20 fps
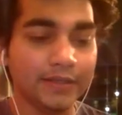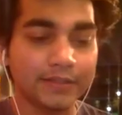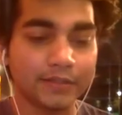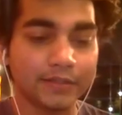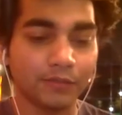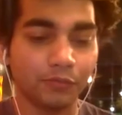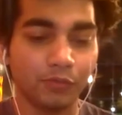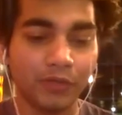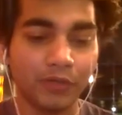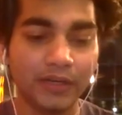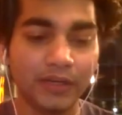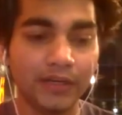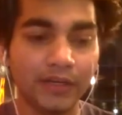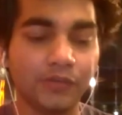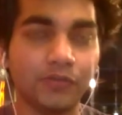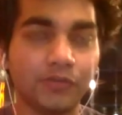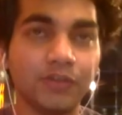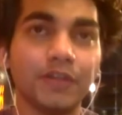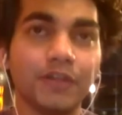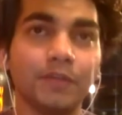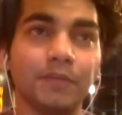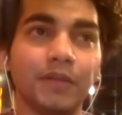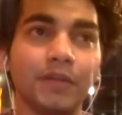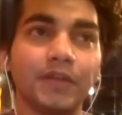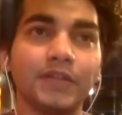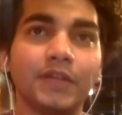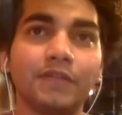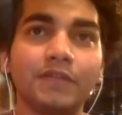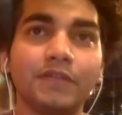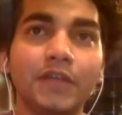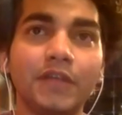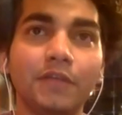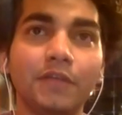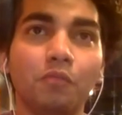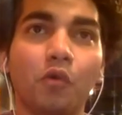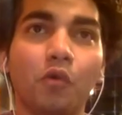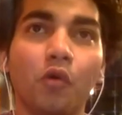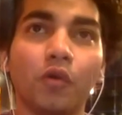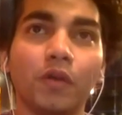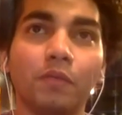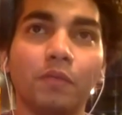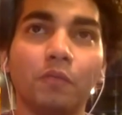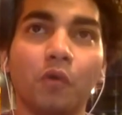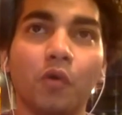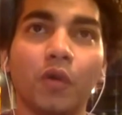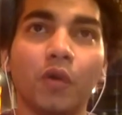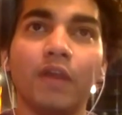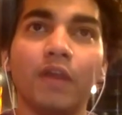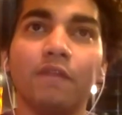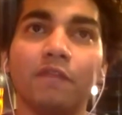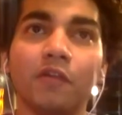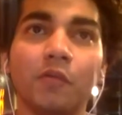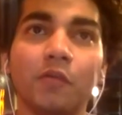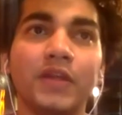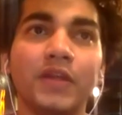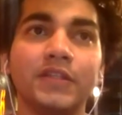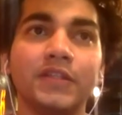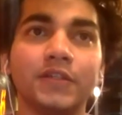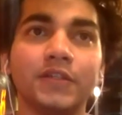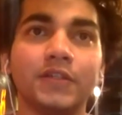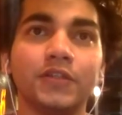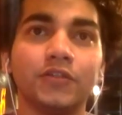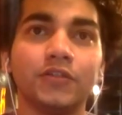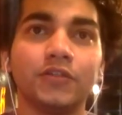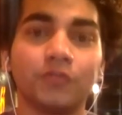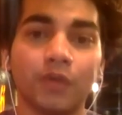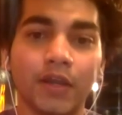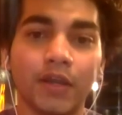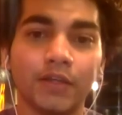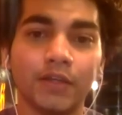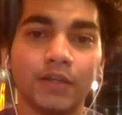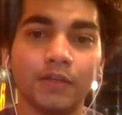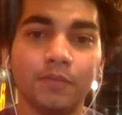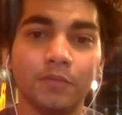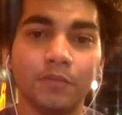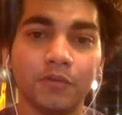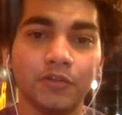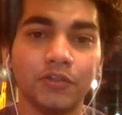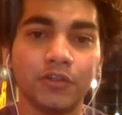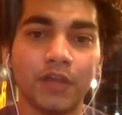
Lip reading: it's really interesting because I've seen more and more influencers trying to push